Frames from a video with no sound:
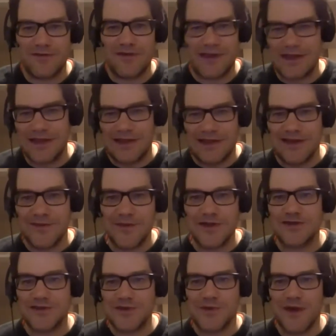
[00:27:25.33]
Vervaeke a little
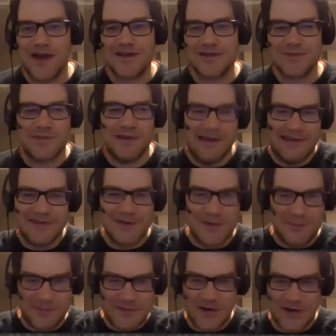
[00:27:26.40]
bit too much, but and so
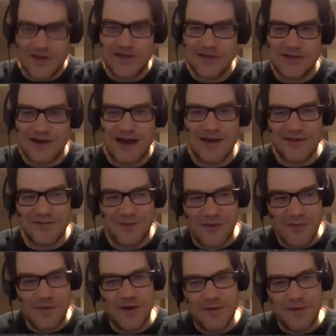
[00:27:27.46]
I'm sort of distracted from it.